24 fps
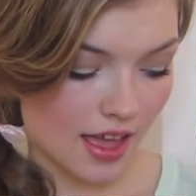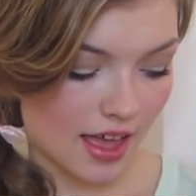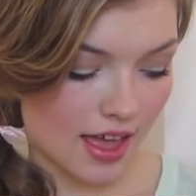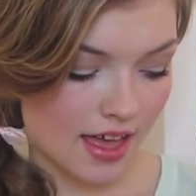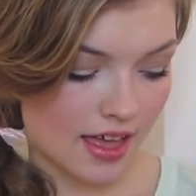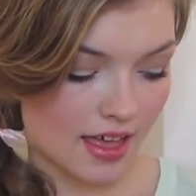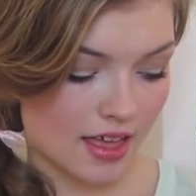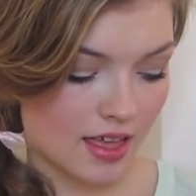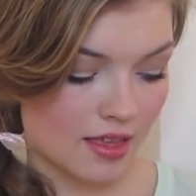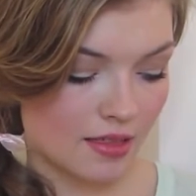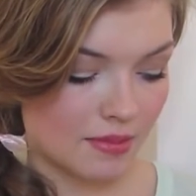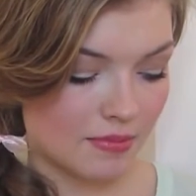
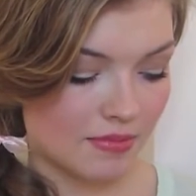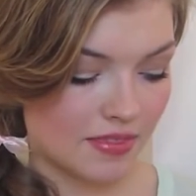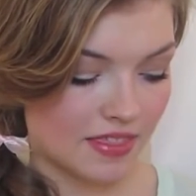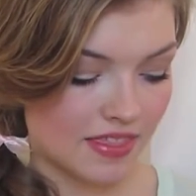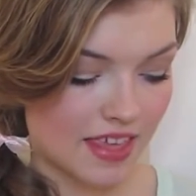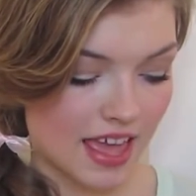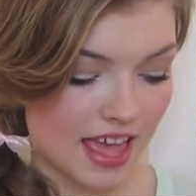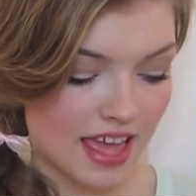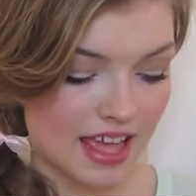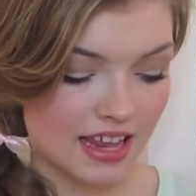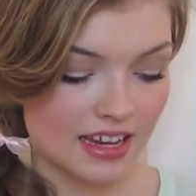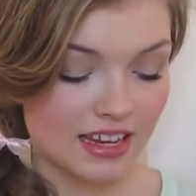And um,
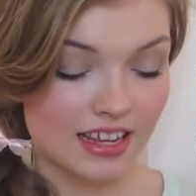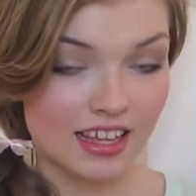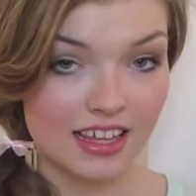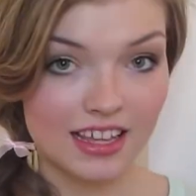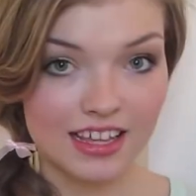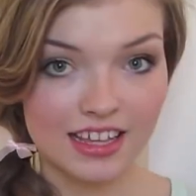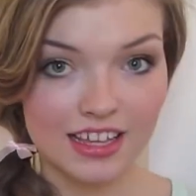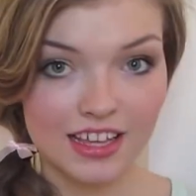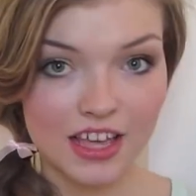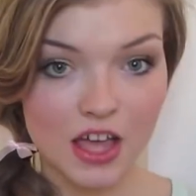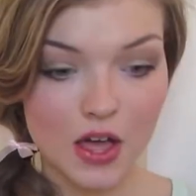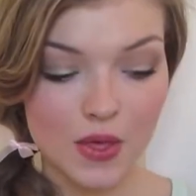then
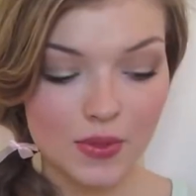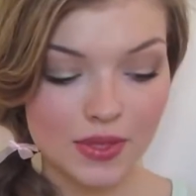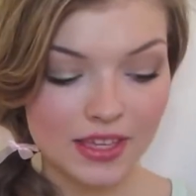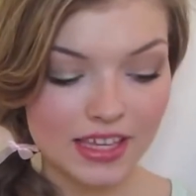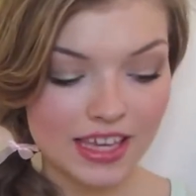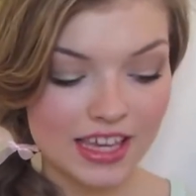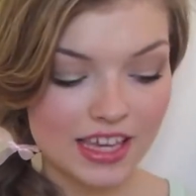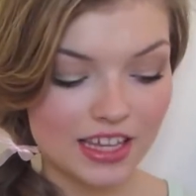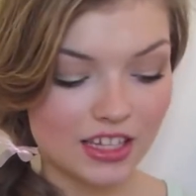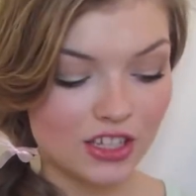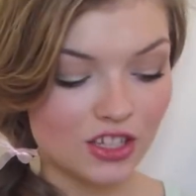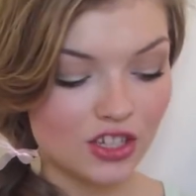
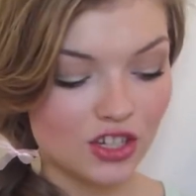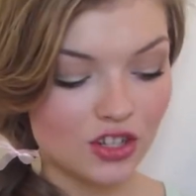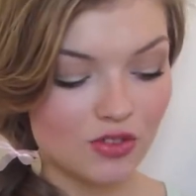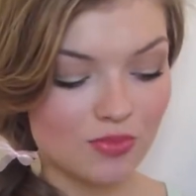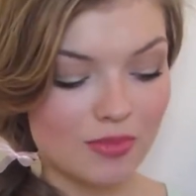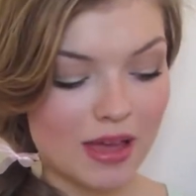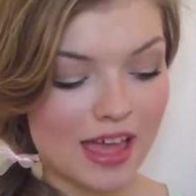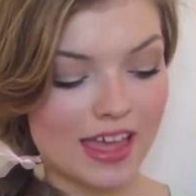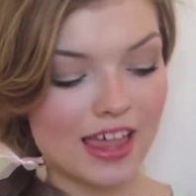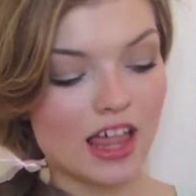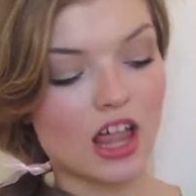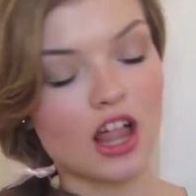going into
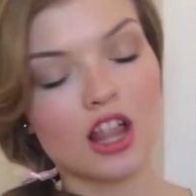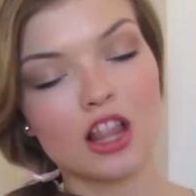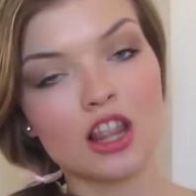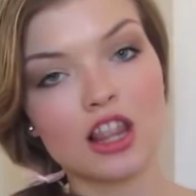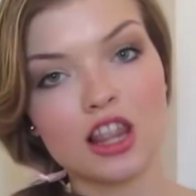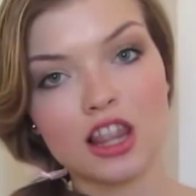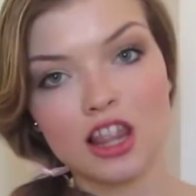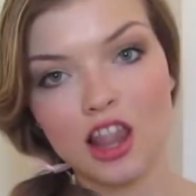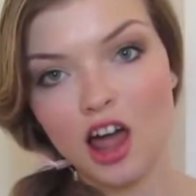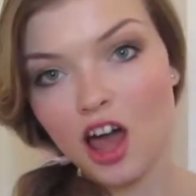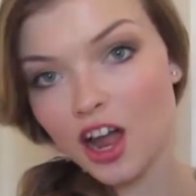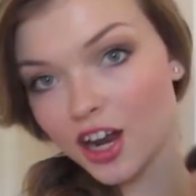my
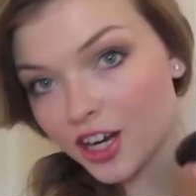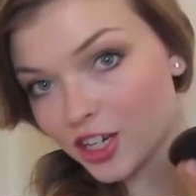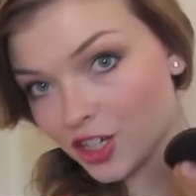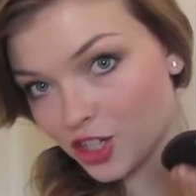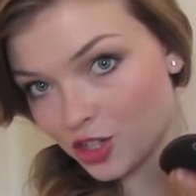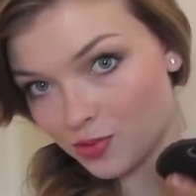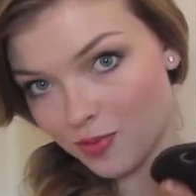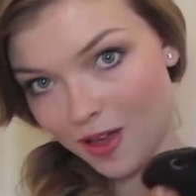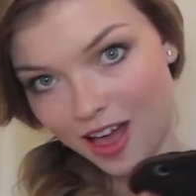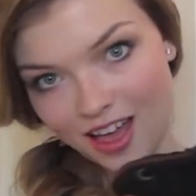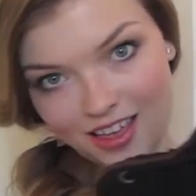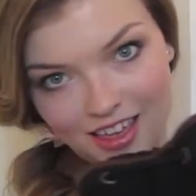
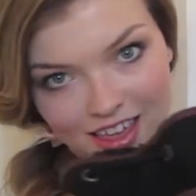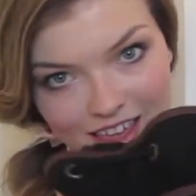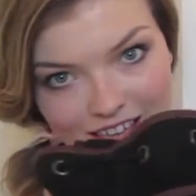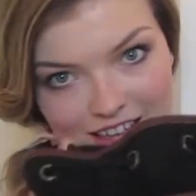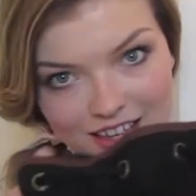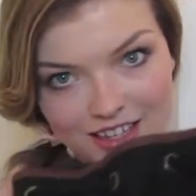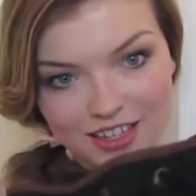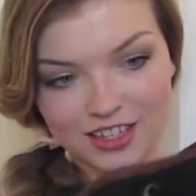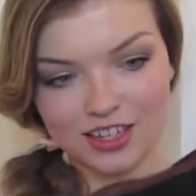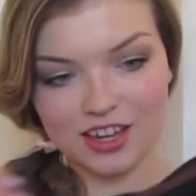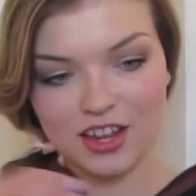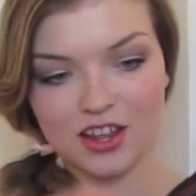large
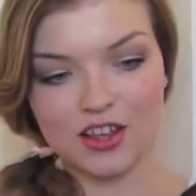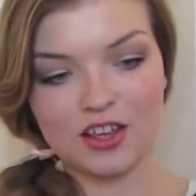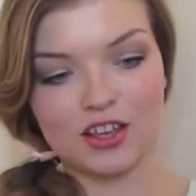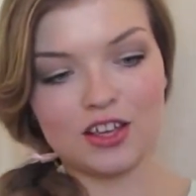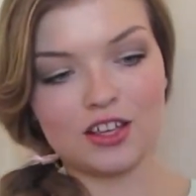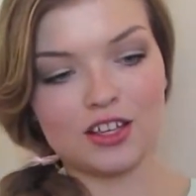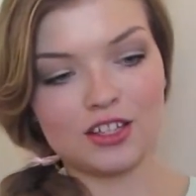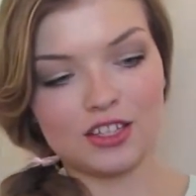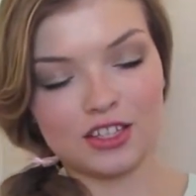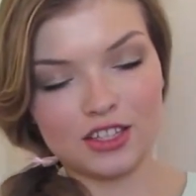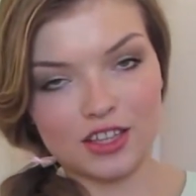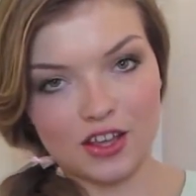pocket,
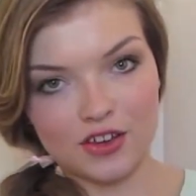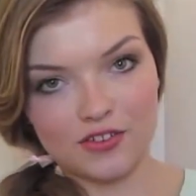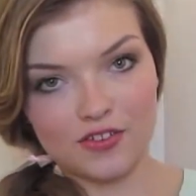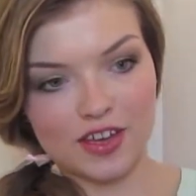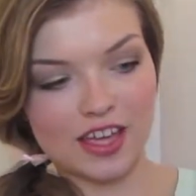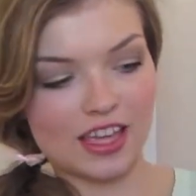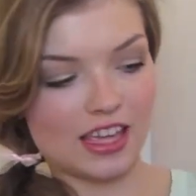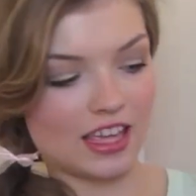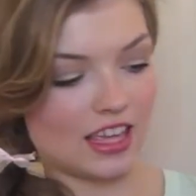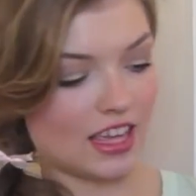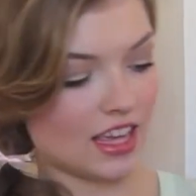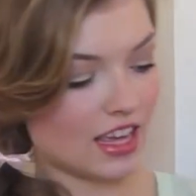so
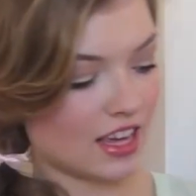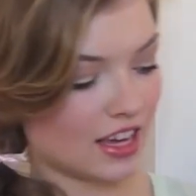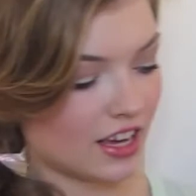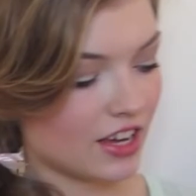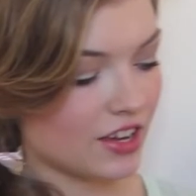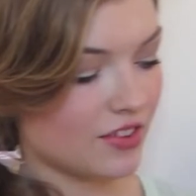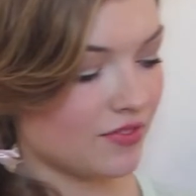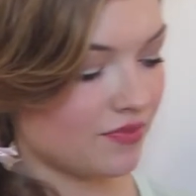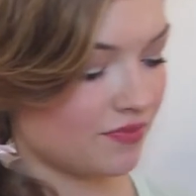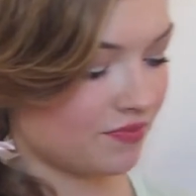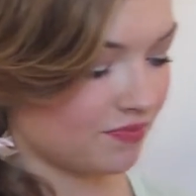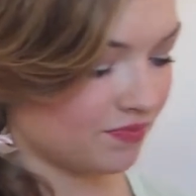right
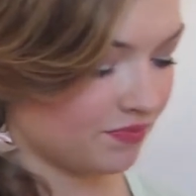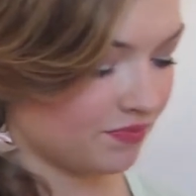here,